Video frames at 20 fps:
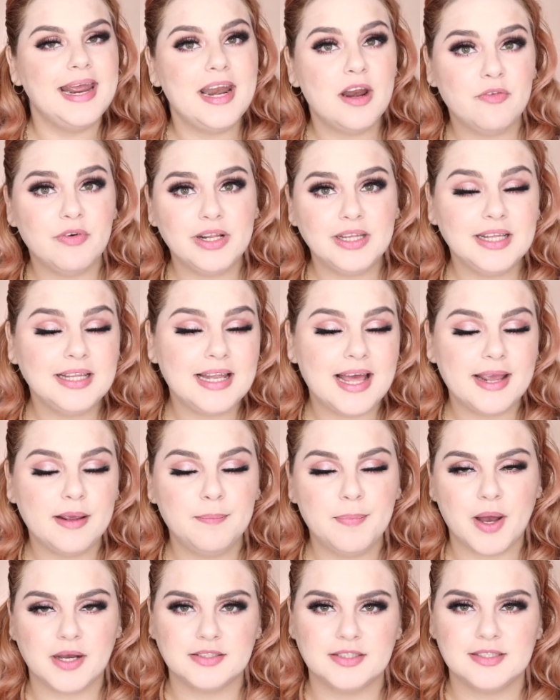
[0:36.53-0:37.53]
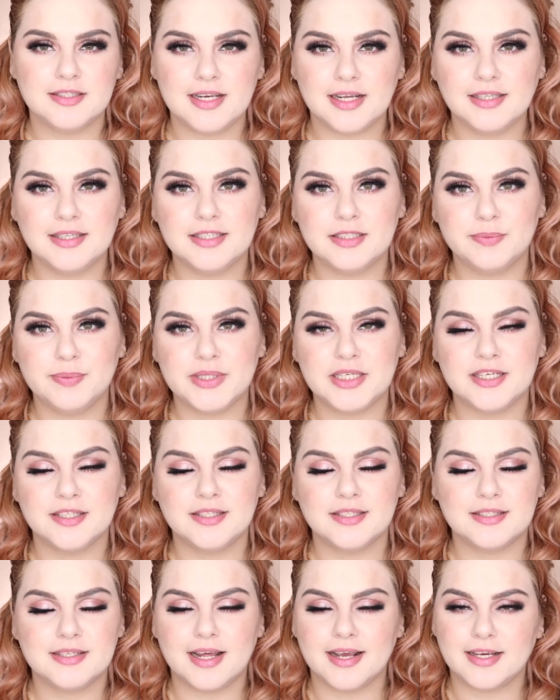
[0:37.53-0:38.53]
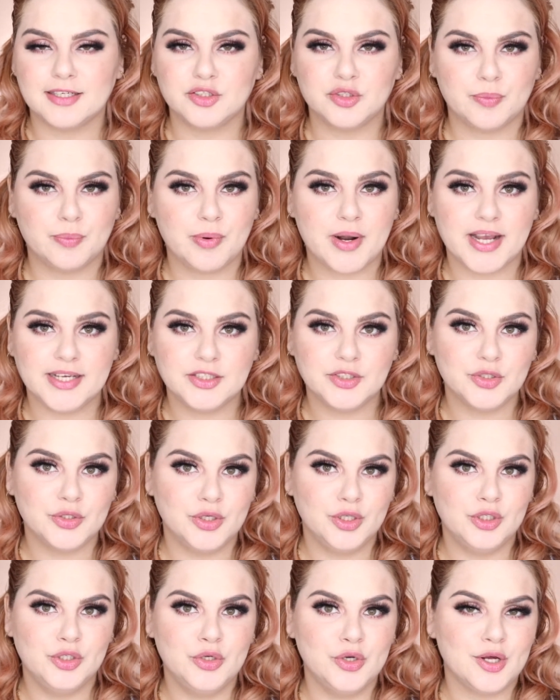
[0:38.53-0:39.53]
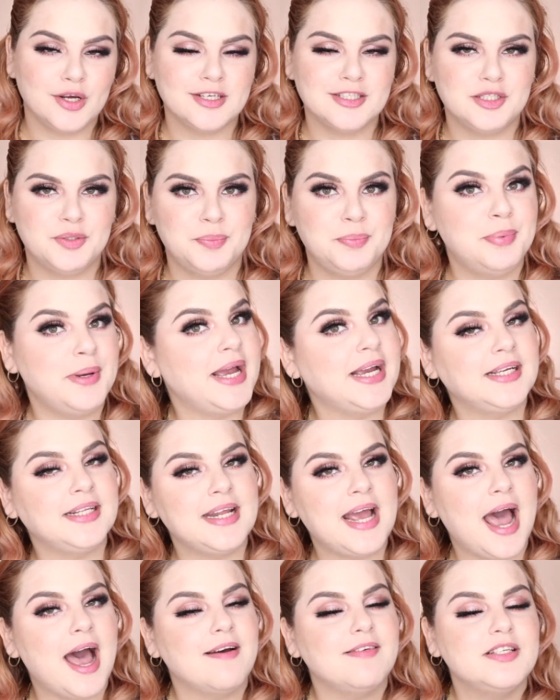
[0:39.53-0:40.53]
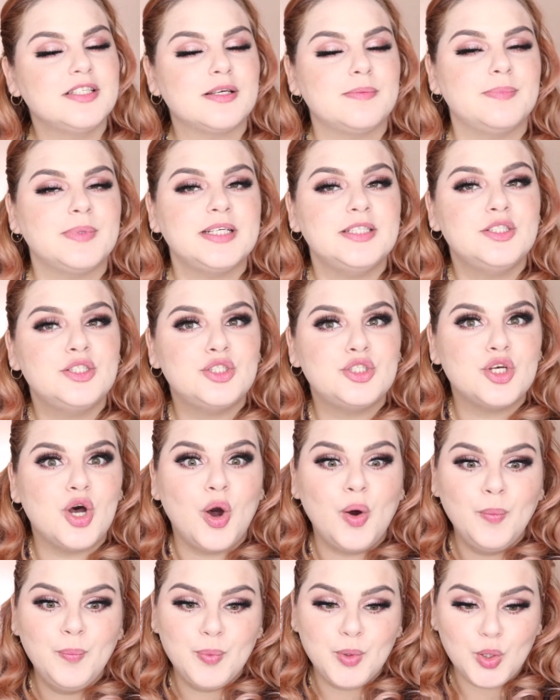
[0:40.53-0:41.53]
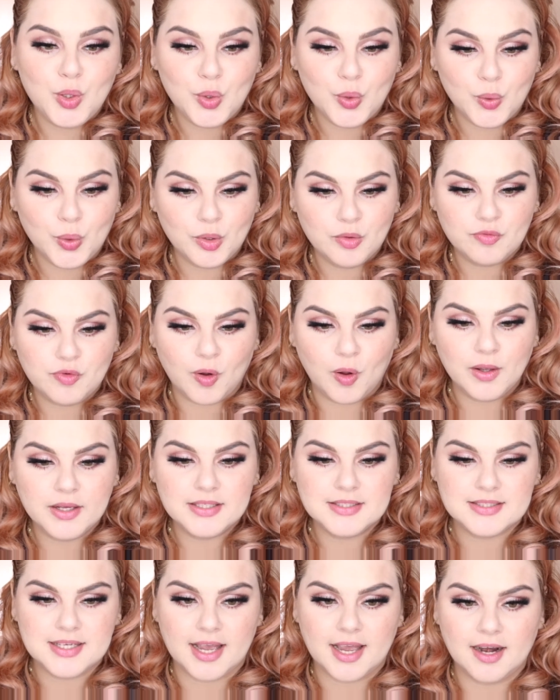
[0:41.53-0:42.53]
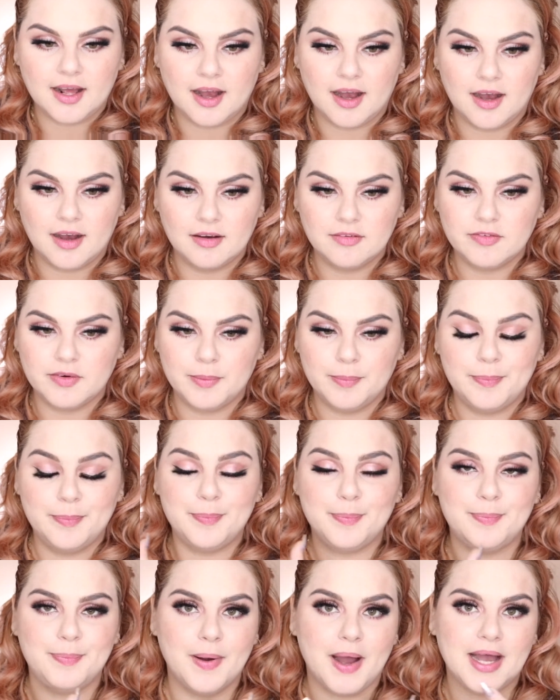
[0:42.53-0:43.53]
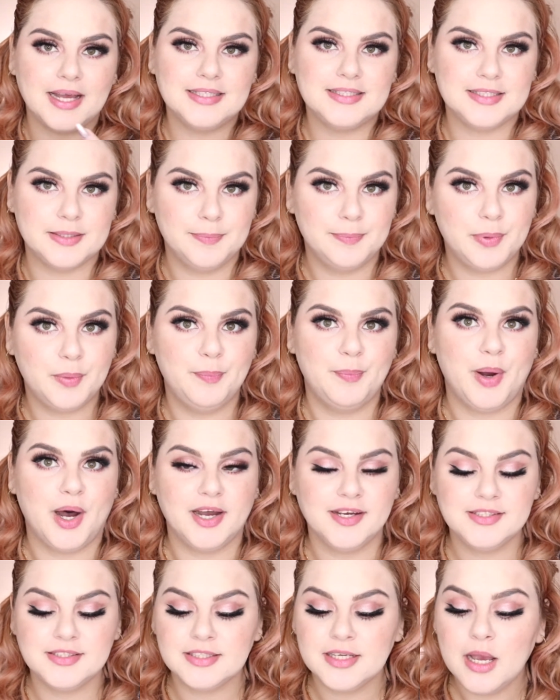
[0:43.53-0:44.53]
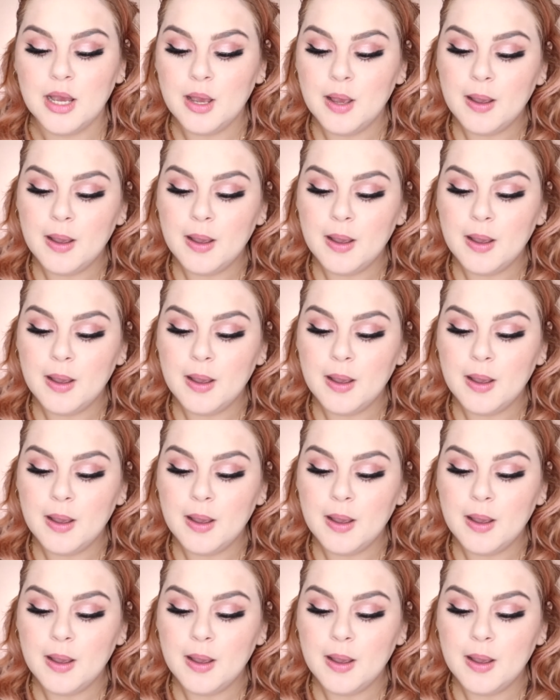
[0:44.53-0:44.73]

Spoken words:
I really like boxes like this because it's like a surprise. You don't expect having something so beautiful inside of a simple box,